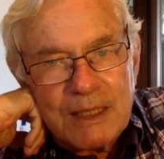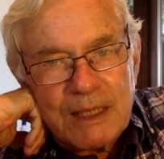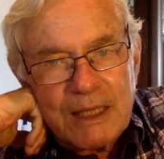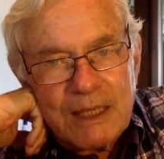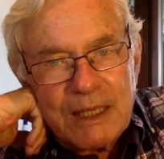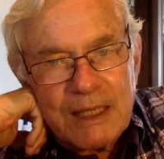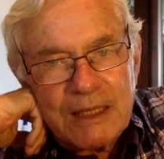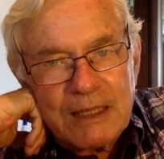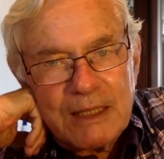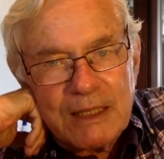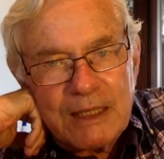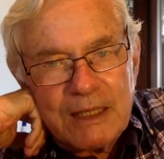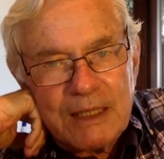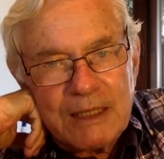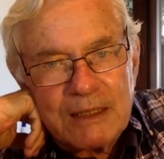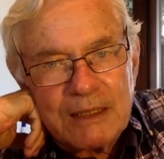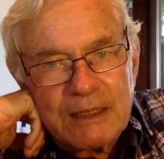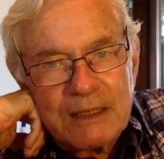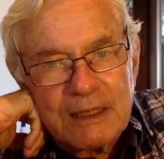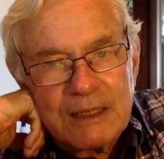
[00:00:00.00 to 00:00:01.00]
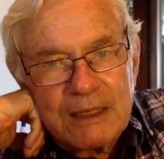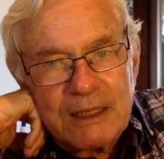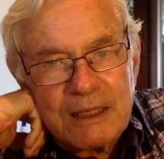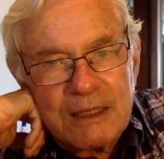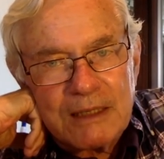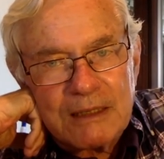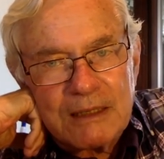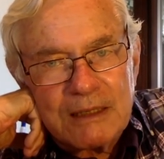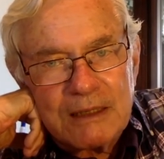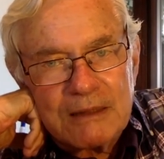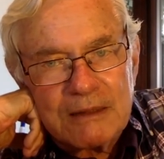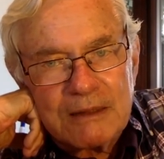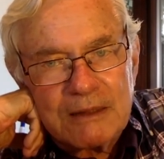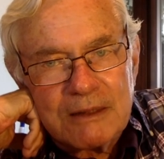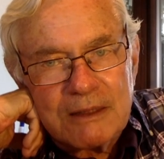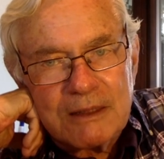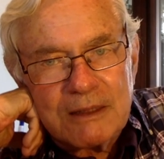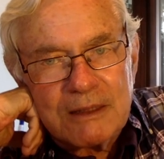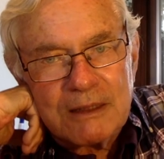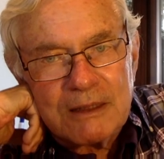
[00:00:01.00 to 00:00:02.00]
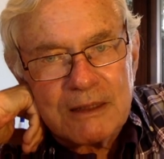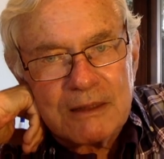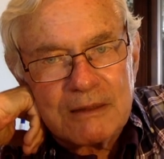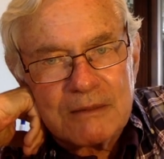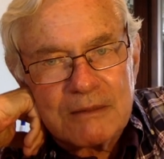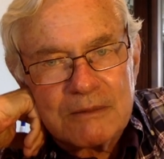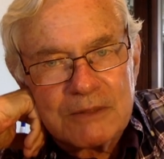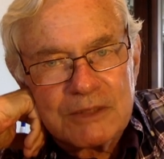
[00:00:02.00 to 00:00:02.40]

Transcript: and then Cong- the uh, uh,